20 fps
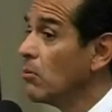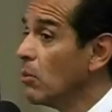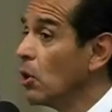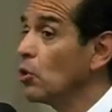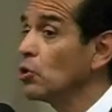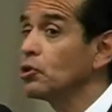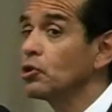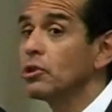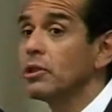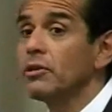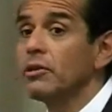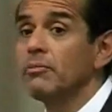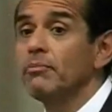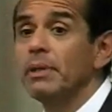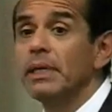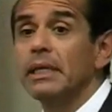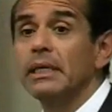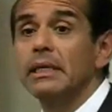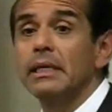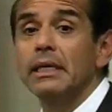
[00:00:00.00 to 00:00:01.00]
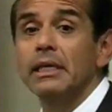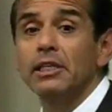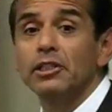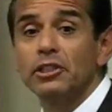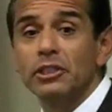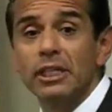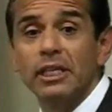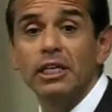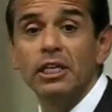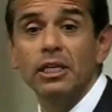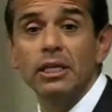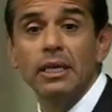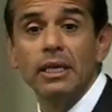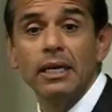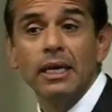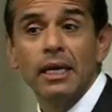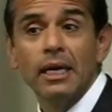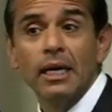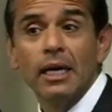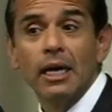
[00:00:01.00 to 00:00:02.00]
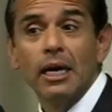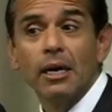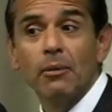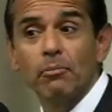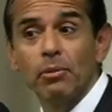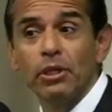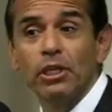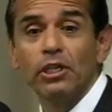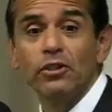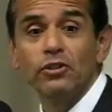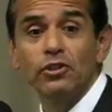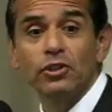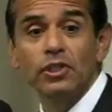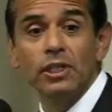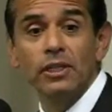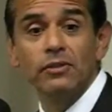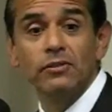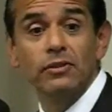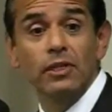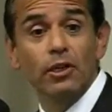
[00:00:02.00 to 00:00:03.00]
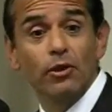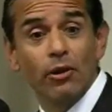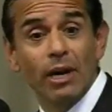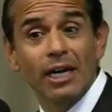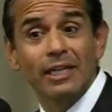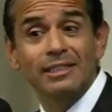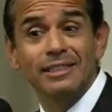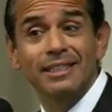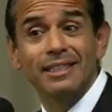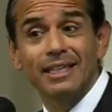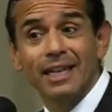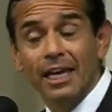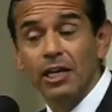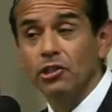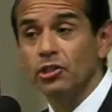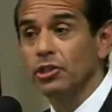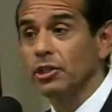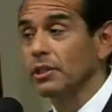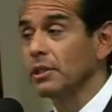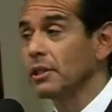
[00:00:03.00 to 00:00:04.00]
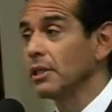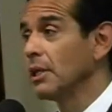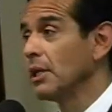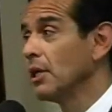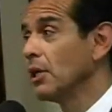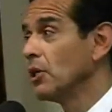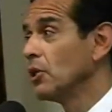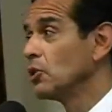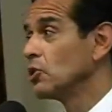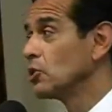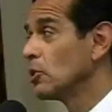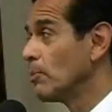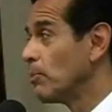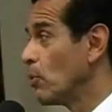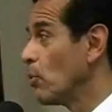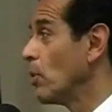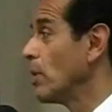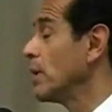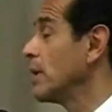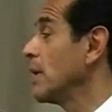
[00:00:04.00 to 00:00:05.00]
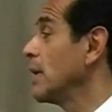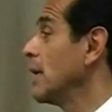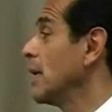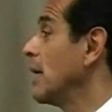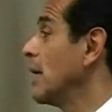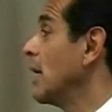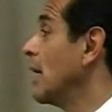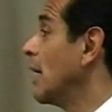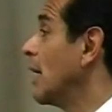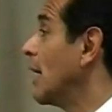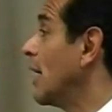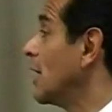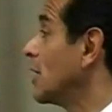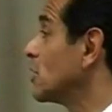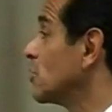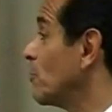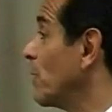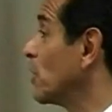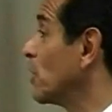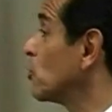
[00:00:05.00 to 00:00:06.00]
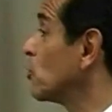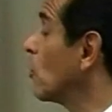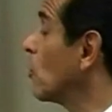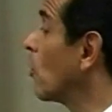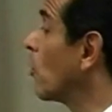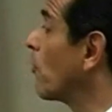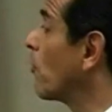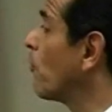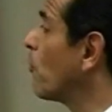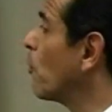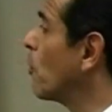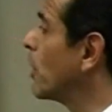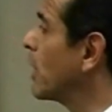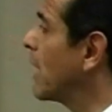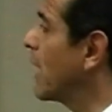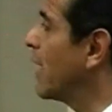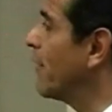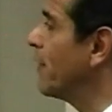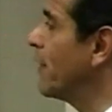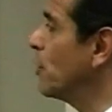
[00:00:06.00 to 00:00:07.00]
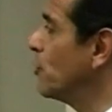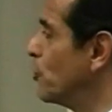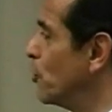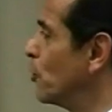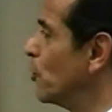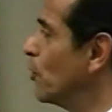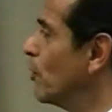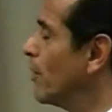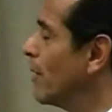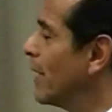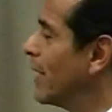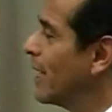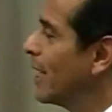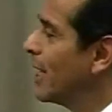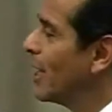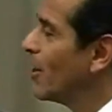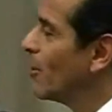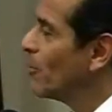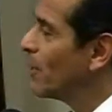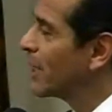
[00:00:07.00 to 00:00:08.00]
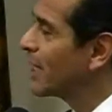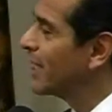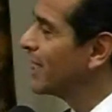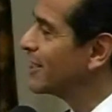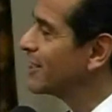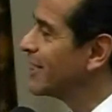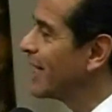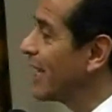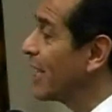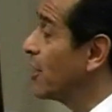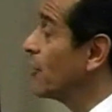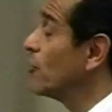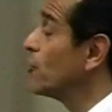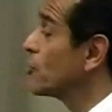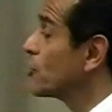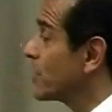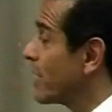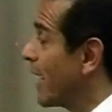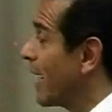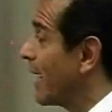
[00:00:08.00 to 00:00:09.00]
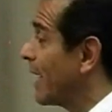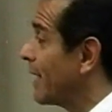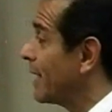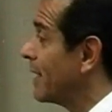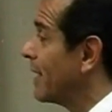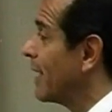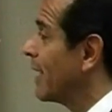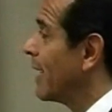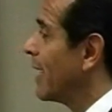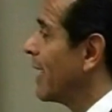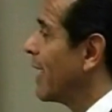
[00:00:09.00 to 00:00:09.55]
Most of the big city uh, police chiefs across the nation support uh, Special Order 40, and they do because they understand